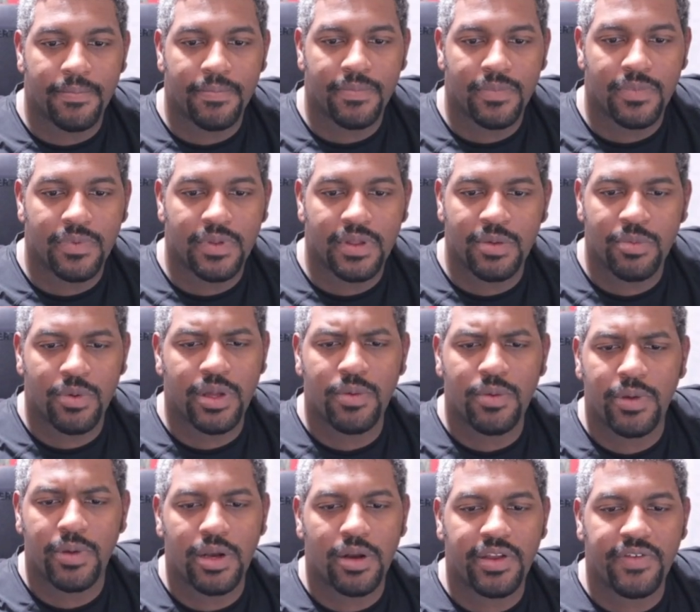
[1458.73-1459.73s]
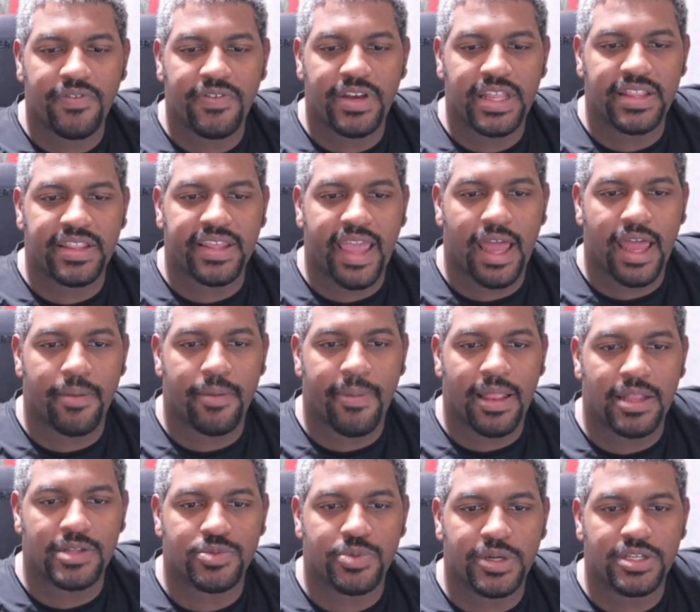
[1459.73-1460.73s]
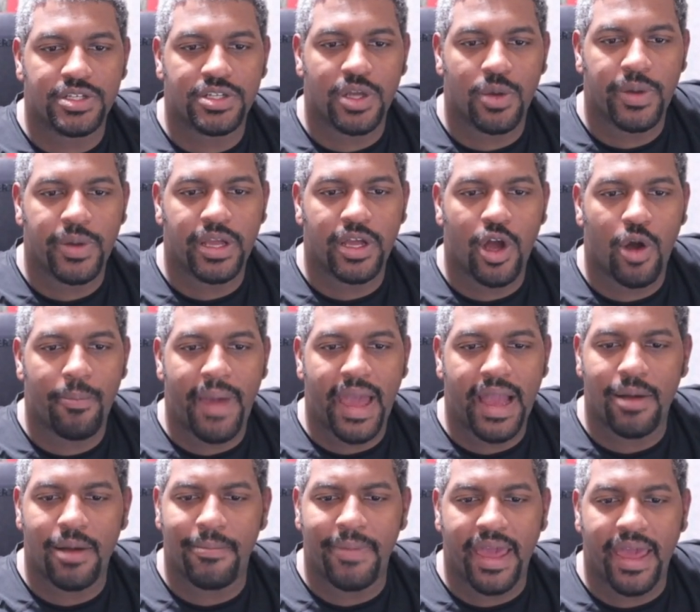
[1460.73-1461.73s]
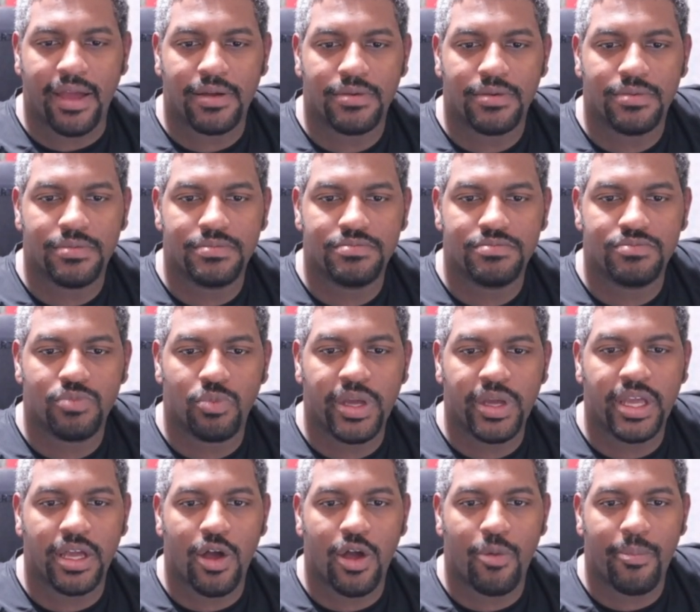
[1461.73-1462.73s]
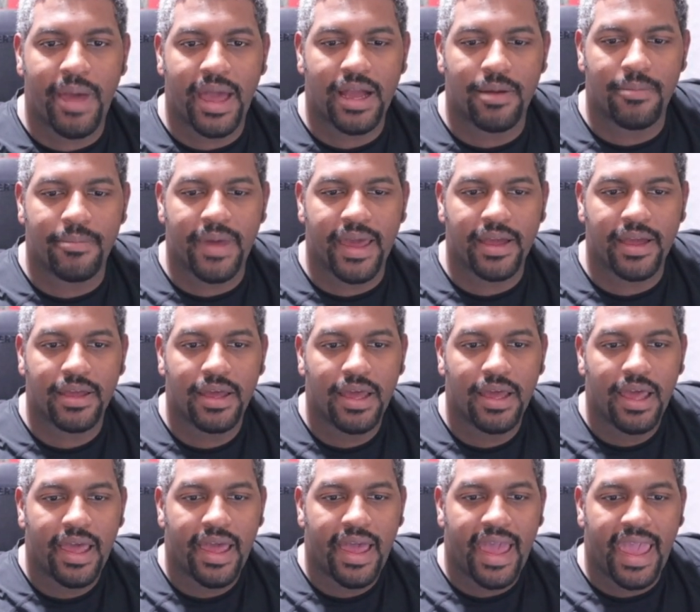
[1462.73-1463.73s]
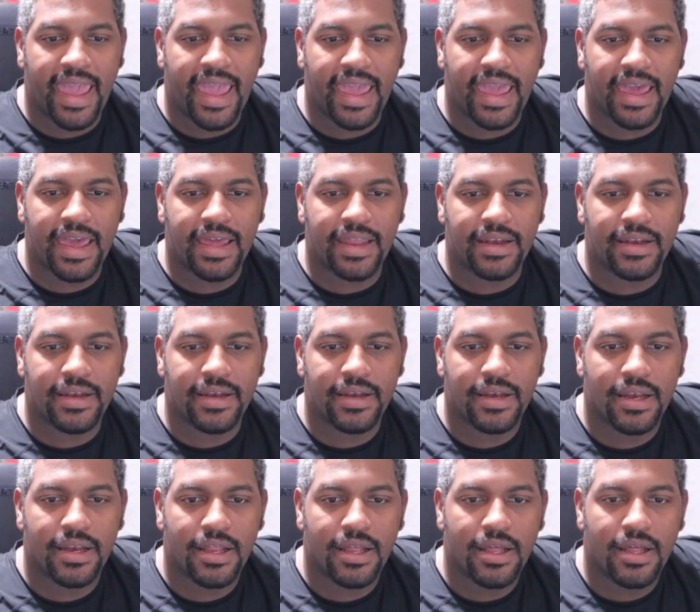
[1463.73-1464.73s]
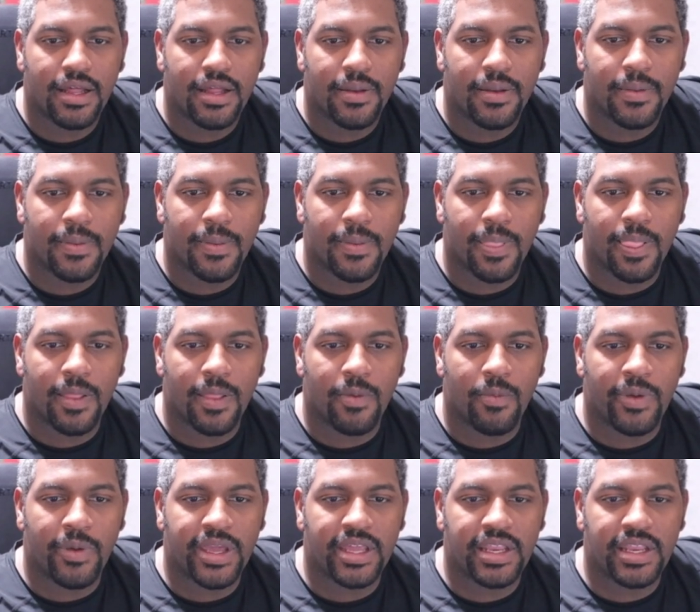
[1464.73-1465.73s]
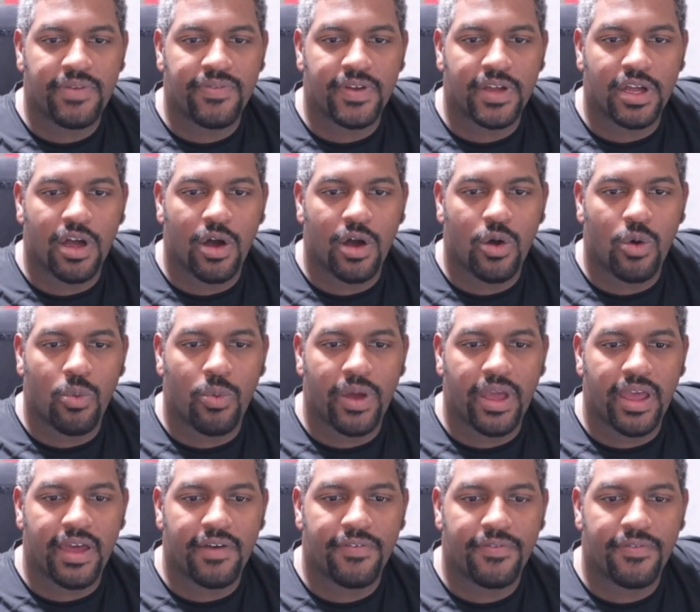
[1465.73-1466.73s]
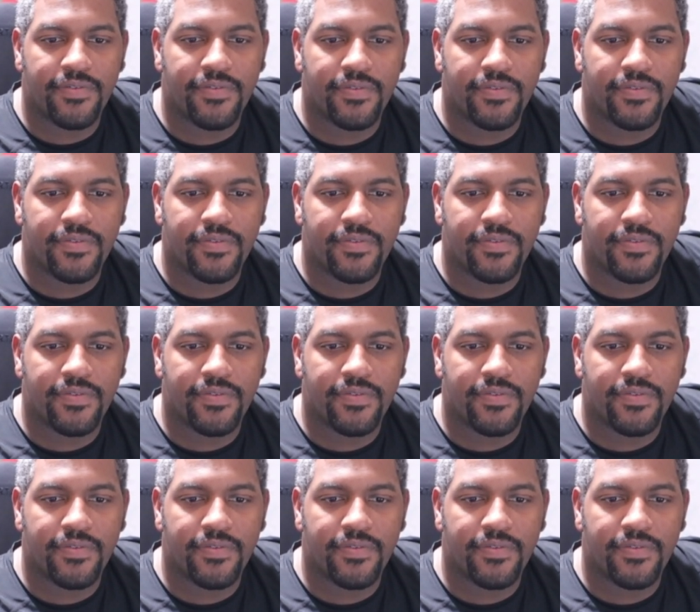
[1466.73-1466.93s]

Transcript: We don't even need the counterbalance. We can go backup mag. We can go backup mag, and we can even go with,